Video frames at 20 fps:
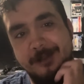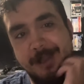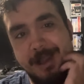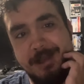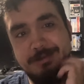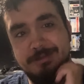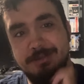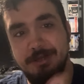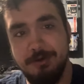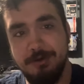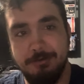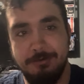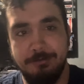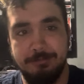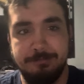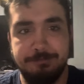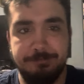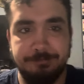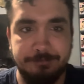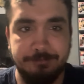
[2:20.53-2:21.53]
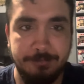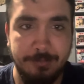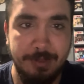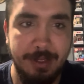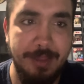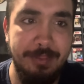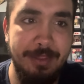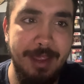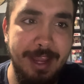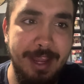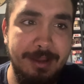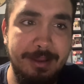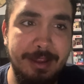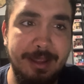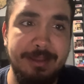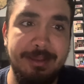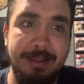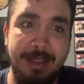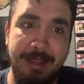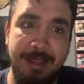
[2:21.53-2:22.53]
So they
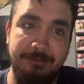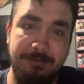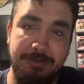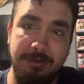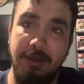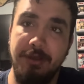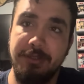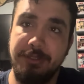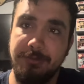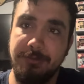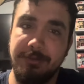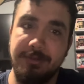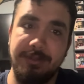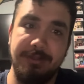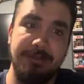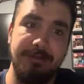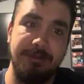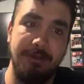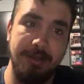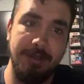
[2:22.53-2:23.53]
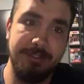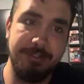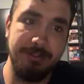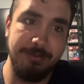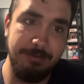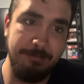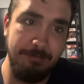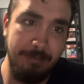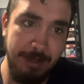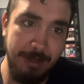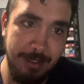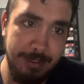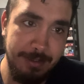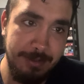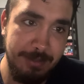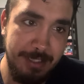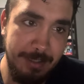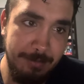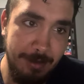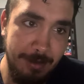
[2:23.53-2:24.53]
to also to also
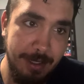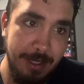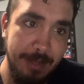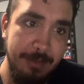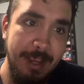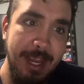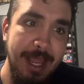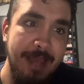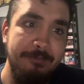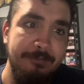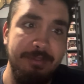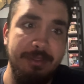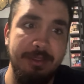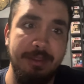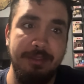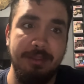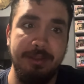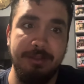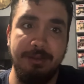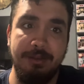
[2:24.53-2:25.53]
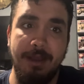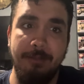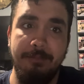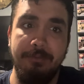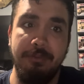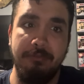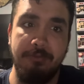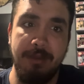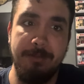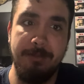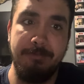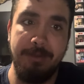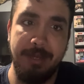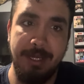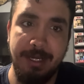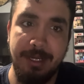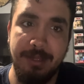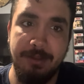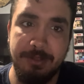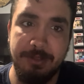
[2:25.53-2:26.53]
debunk they have the top three
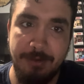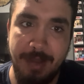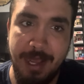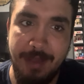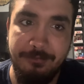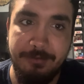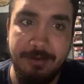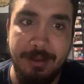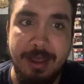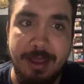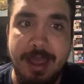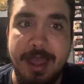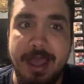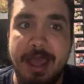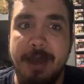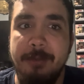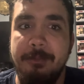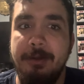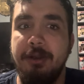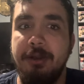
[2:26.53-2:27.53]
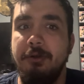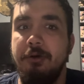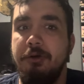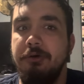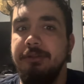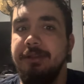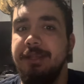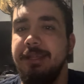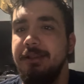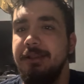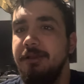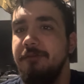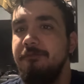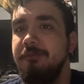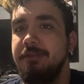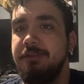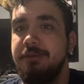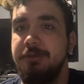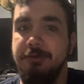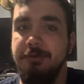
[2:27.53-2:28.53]
pick in the draft, but are only in love
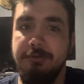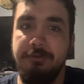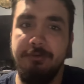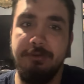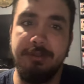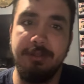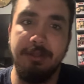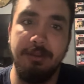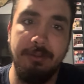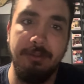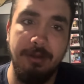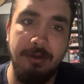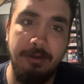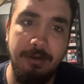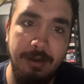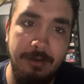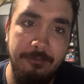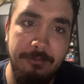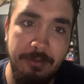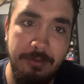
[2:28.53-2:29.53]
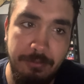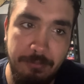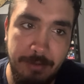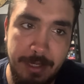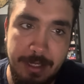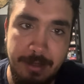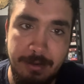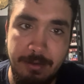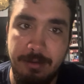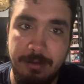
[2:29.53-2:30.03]
with two to, of the three.